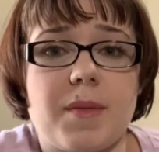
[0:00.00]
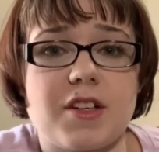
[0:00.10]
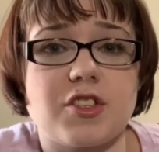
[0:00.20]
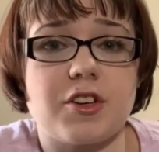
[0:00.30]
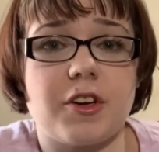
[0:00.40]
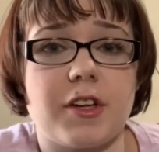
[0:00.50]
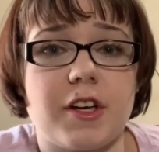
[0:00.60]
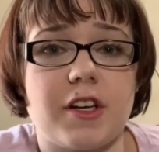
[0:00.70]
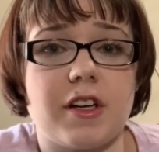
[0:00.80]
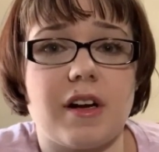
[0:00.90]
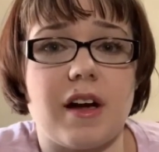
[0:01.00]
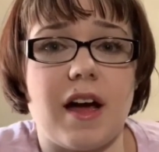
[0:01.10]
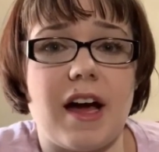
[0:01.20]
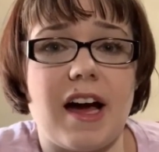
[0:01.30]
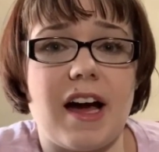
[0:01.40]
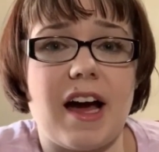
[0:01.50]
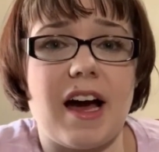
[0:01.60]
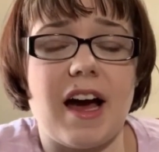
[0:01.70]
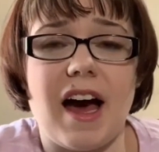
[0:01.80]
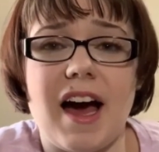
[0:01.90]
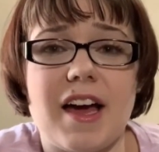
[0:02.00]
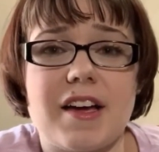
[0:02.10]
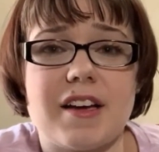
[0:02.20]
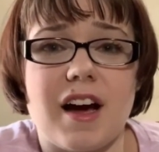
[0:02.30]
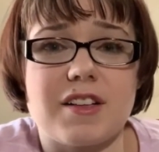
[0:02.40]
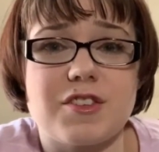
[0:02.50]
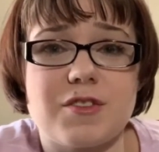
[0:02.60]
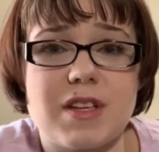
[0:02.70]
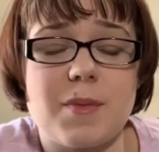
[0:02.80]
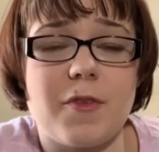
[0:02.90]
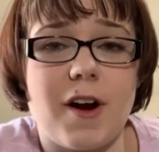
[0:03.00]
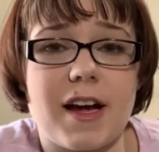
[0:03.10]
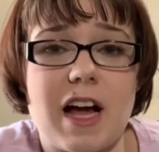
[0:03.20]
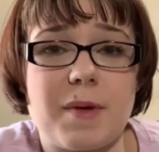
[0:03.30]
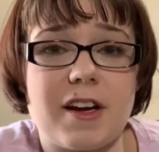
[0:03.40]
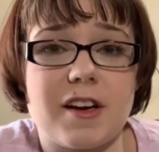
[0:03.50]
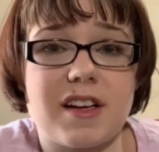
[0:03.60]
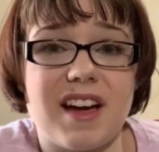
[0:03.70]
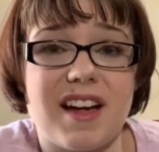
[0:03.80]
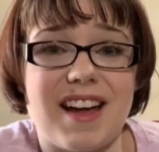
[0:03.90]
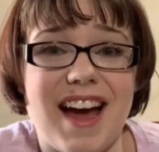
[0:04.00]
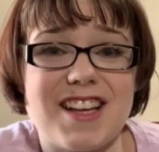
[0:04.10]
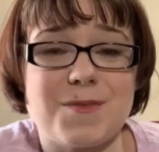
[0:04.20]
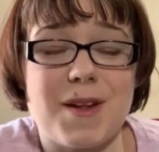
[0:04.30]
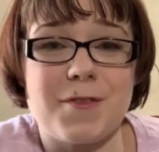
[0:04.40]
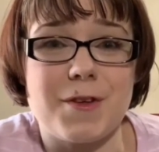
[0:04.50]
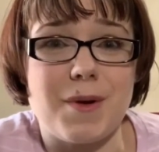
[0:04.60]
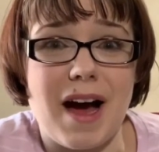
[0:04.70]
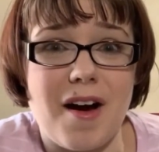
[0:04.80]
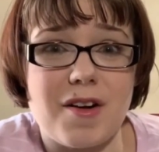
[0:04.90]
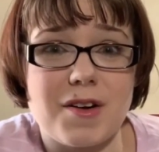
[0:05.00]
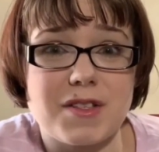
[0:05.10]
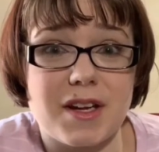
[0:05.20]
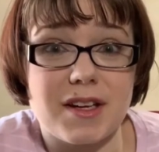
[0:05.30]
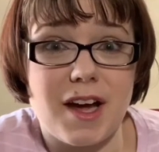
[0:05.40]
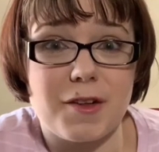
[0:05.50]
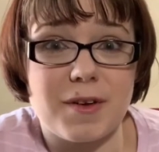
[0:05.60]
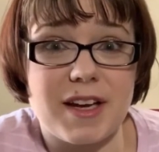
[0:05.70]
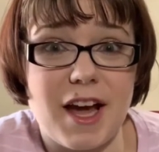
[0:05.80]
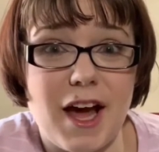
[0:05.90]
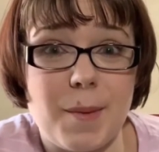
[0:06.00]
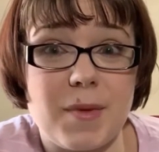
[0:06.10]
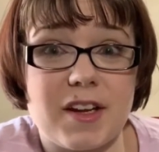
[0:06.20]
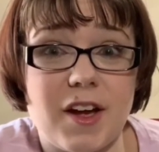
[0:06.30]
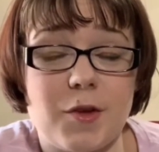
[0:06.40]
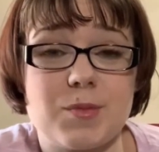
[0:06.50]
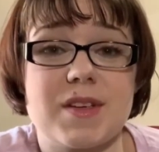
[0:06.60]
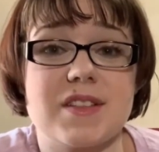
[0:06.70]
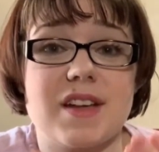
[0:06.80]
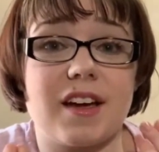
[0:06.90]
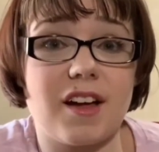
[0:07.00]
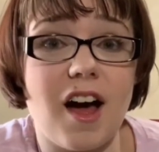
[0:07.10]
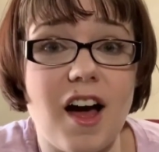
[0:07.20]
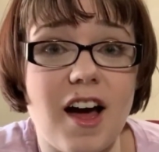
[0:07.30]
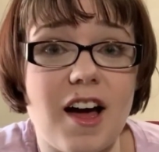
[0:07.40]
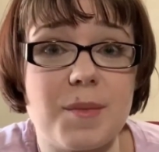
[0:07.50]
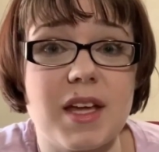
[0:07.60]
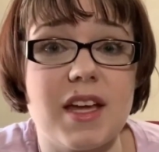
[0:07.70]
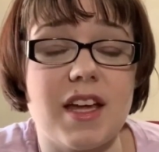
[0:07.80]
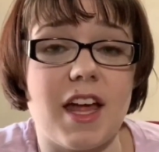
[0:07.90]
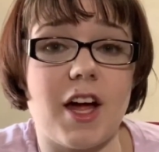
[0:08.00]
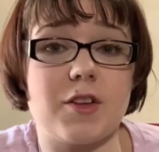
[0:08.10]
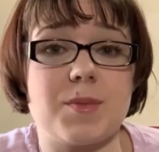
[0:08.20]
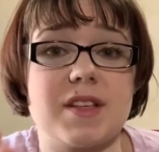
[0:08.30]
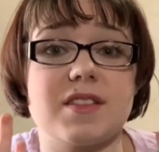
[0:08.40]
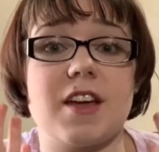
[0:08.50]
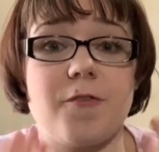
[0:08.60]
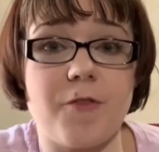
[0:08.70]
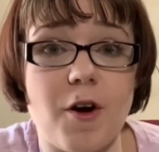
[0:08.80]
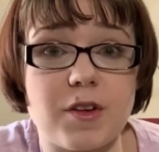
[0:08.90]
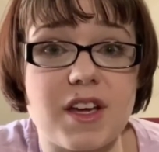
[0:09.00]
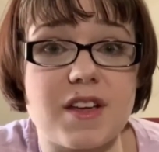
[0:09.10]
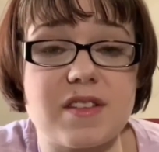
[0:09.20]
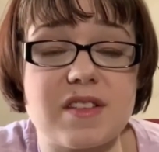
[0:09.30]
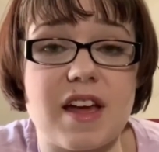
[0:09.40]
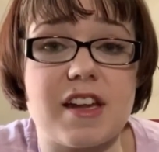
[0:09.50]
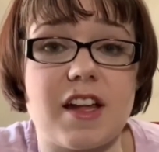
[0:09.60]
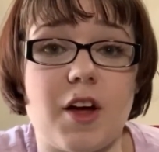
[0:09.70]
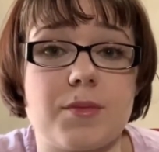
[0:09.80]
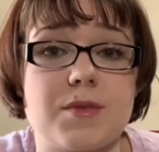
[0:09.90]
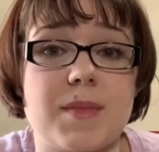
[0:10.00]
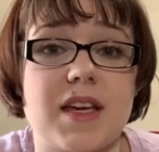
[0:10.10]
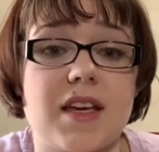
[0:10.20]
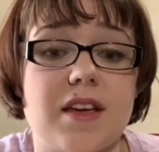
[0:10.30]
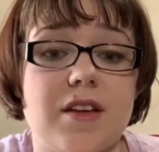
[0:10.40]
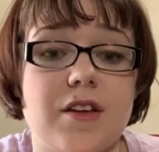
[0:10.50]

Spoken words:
mentioned earlier, on Tuesday before I got my haircut, I spent a few hours on a coloring app, and it helped me stay calm, it helped me stay focused, and it helped me